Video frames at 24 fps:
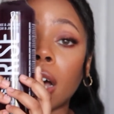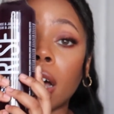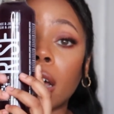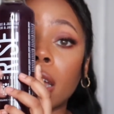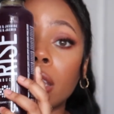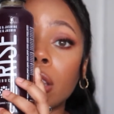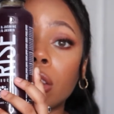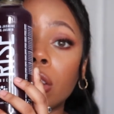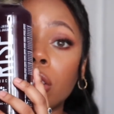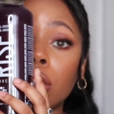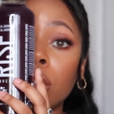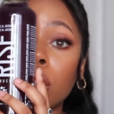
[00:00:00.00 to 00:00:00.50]

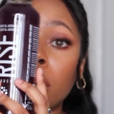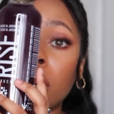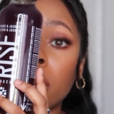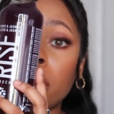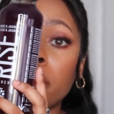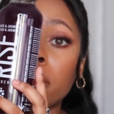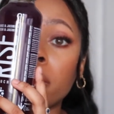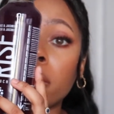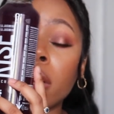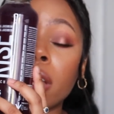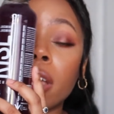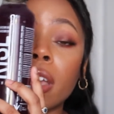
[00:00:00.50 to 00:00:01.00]
I
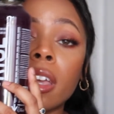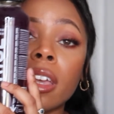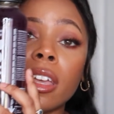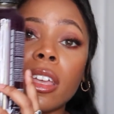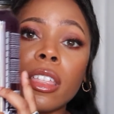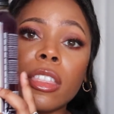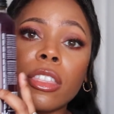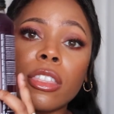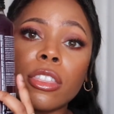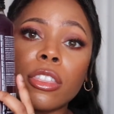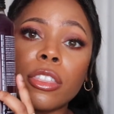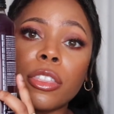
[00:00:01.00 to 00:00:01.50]
love
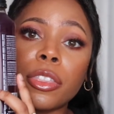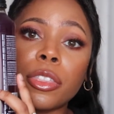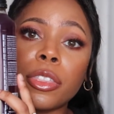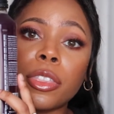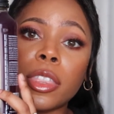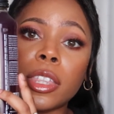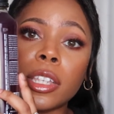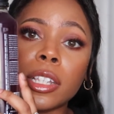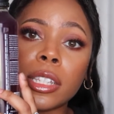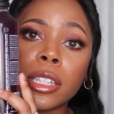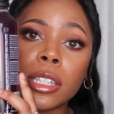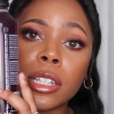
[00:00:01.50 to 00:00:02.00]

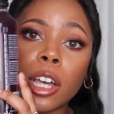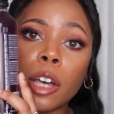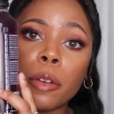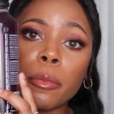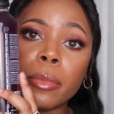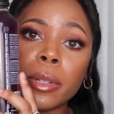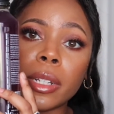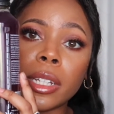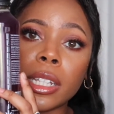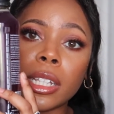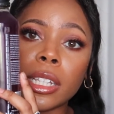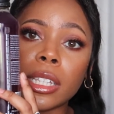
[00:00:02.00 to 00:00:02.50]
this
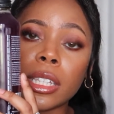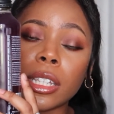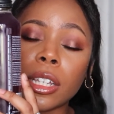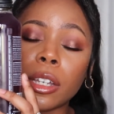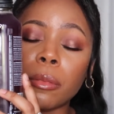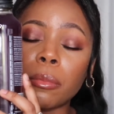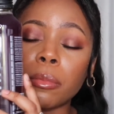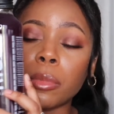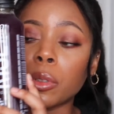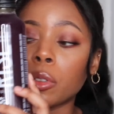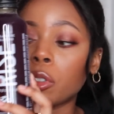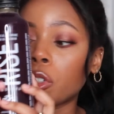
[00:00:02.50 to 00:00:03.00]
company's
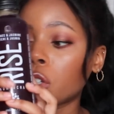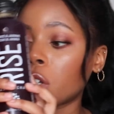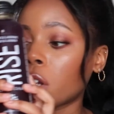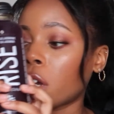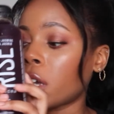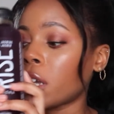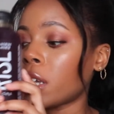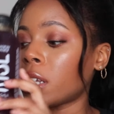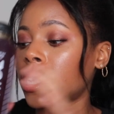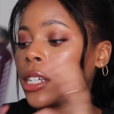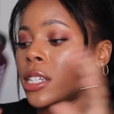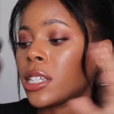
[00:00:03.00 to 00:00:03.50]

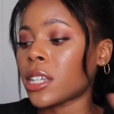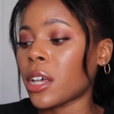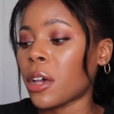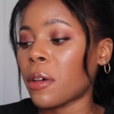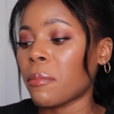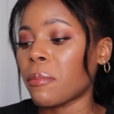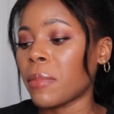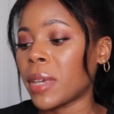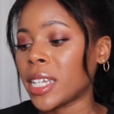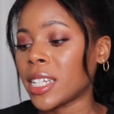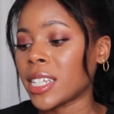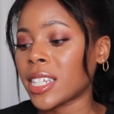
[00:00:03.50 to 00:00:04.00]
kombucha. It is
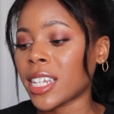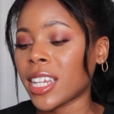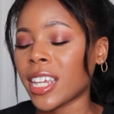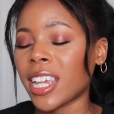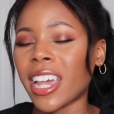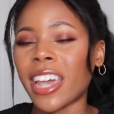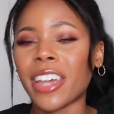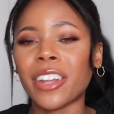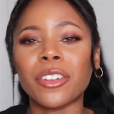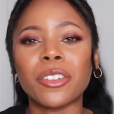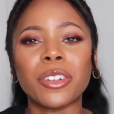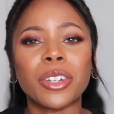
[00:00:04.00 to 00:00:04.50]

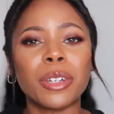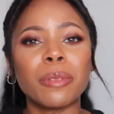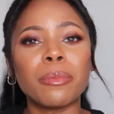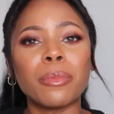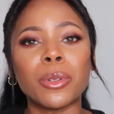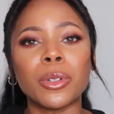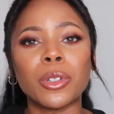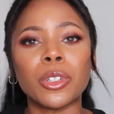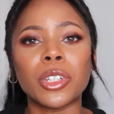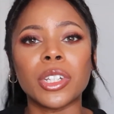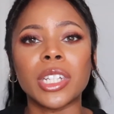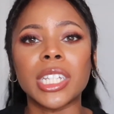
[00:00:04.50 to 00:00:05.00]
amazing. I know
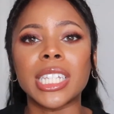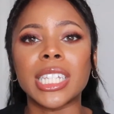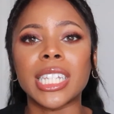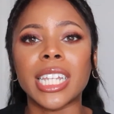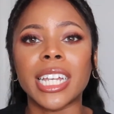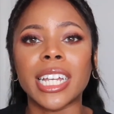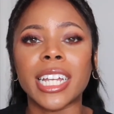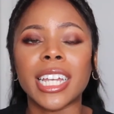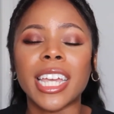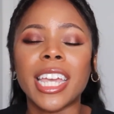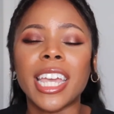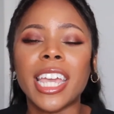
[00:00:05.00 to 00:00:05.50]
kombucha is
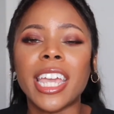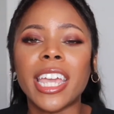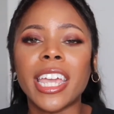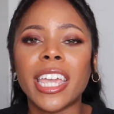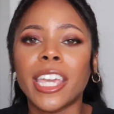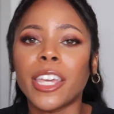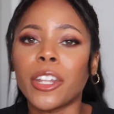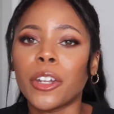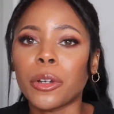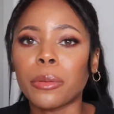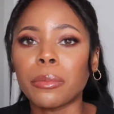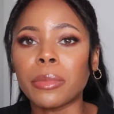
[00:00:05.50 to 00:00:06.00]
like
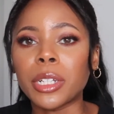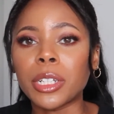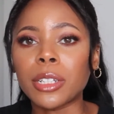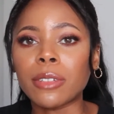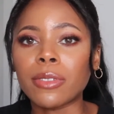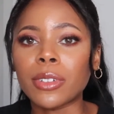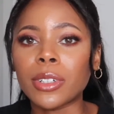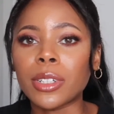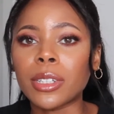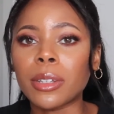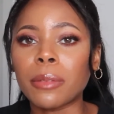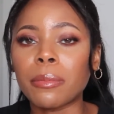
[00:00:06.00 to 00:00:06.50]
hit or miss
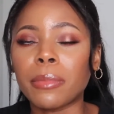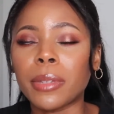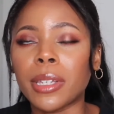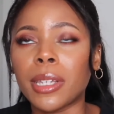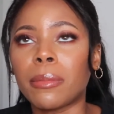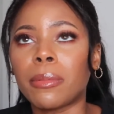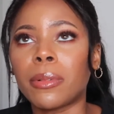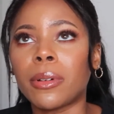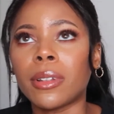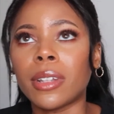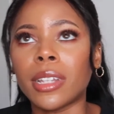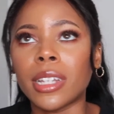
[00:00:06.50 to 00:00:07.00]
for some
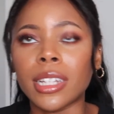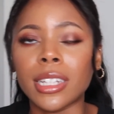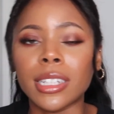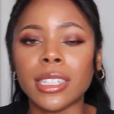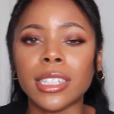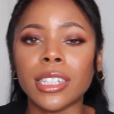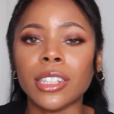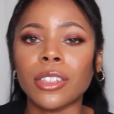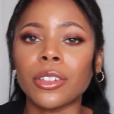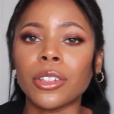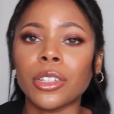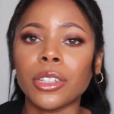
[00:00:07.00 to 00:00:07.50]
people. Like
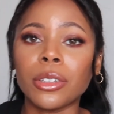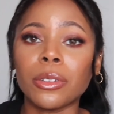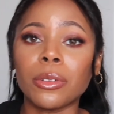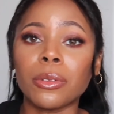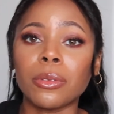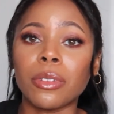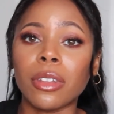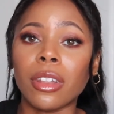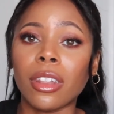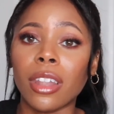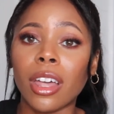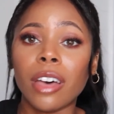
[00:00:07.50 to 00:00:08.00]
it's either you
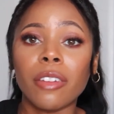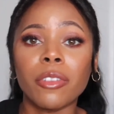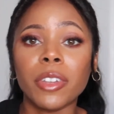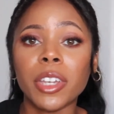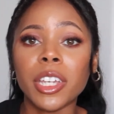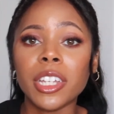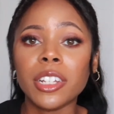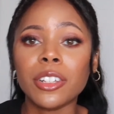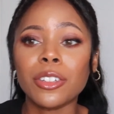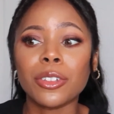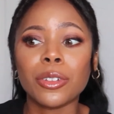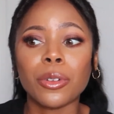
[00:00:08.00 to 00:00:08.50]
love
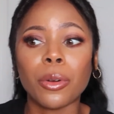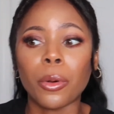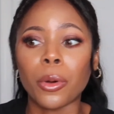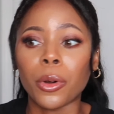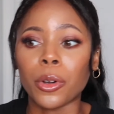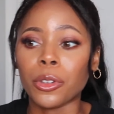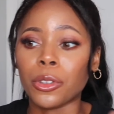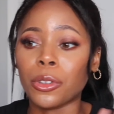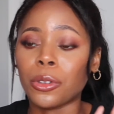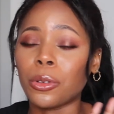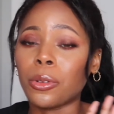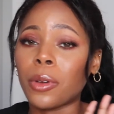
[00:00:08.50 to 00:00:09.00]
it
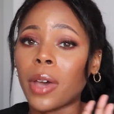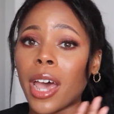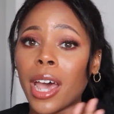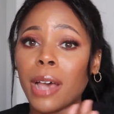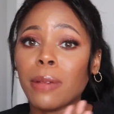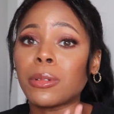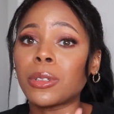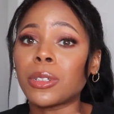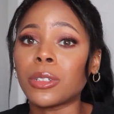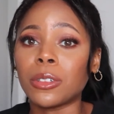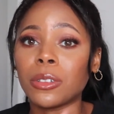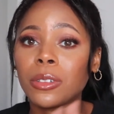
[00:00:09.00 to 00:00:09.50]
or you
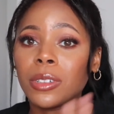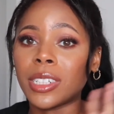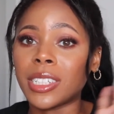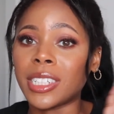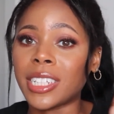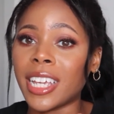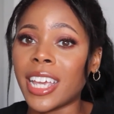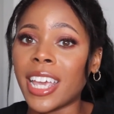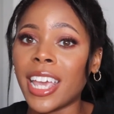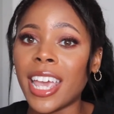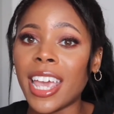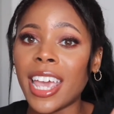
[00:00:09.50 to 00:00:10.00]

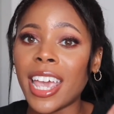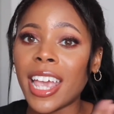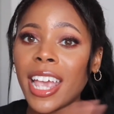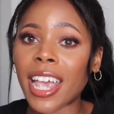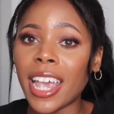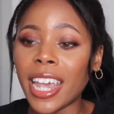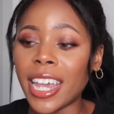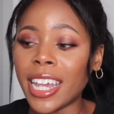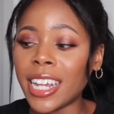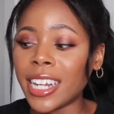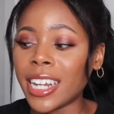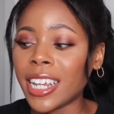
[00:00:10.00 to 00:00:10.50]
absolutely
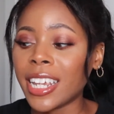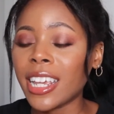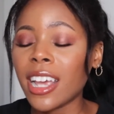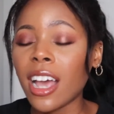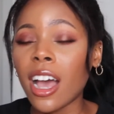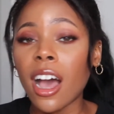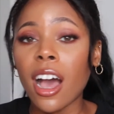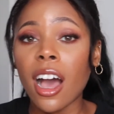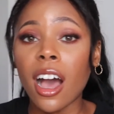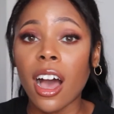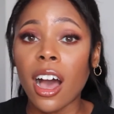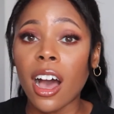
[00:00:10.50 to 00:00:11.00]
hate it.